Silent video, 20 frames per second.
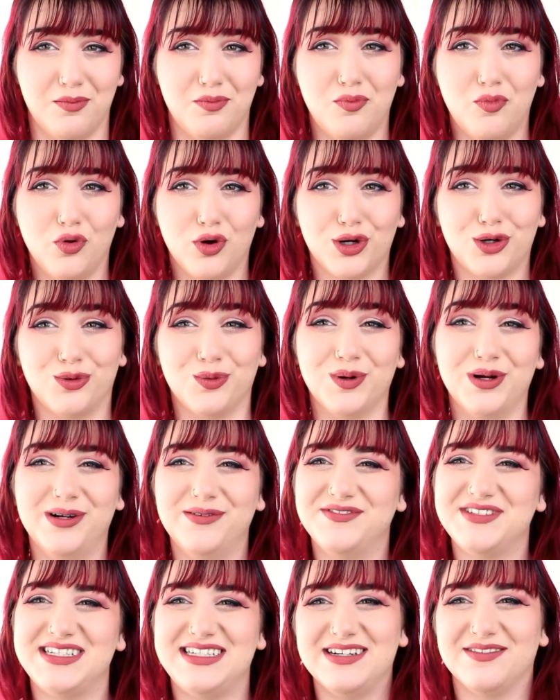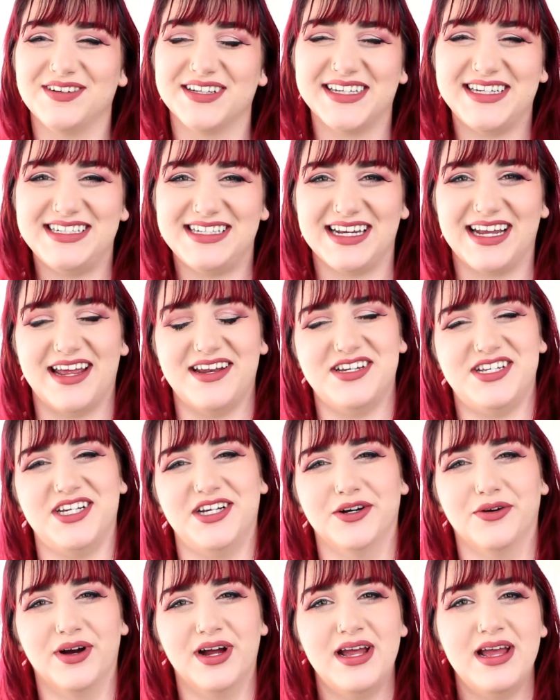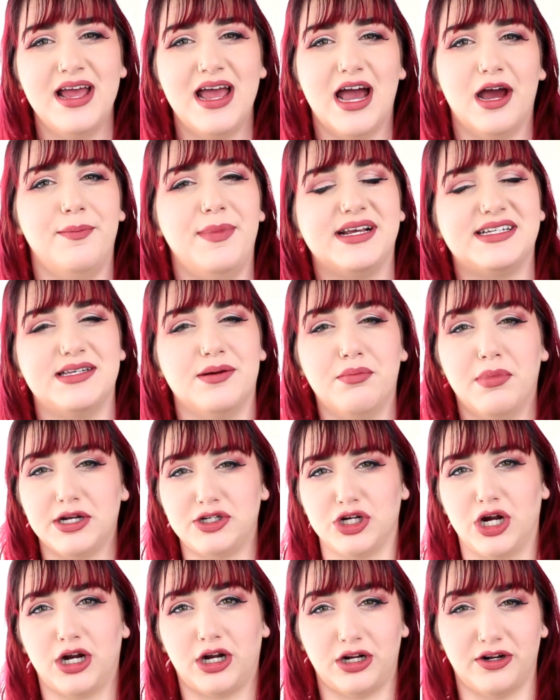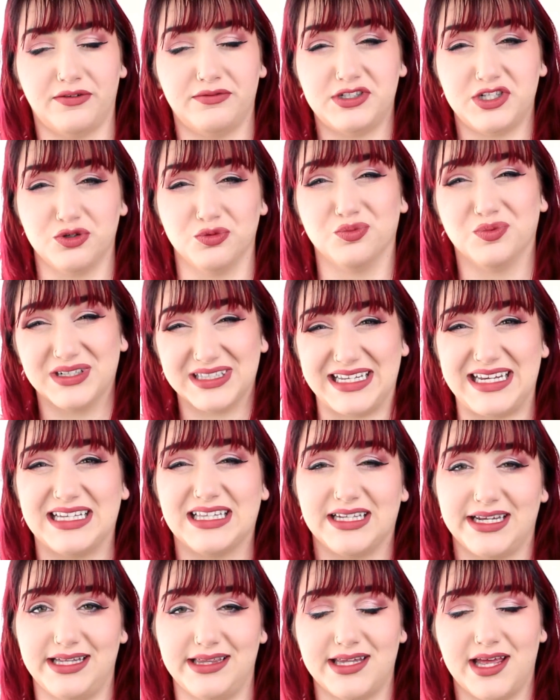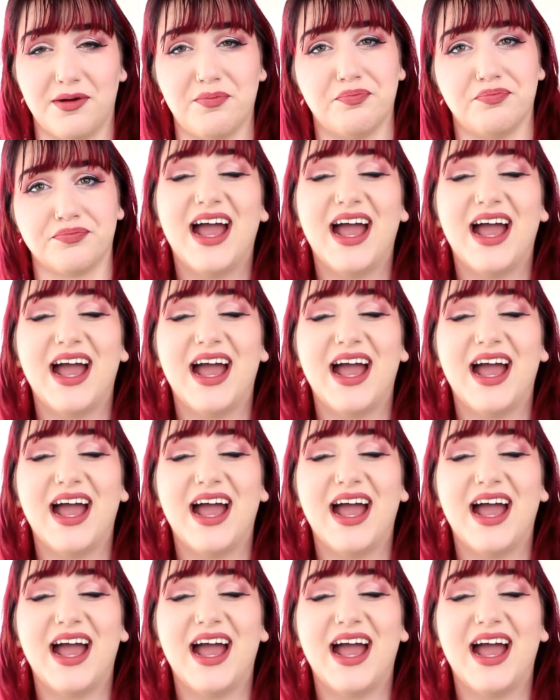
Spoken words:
more grooves to really dig into and makes it much harder to really clean them.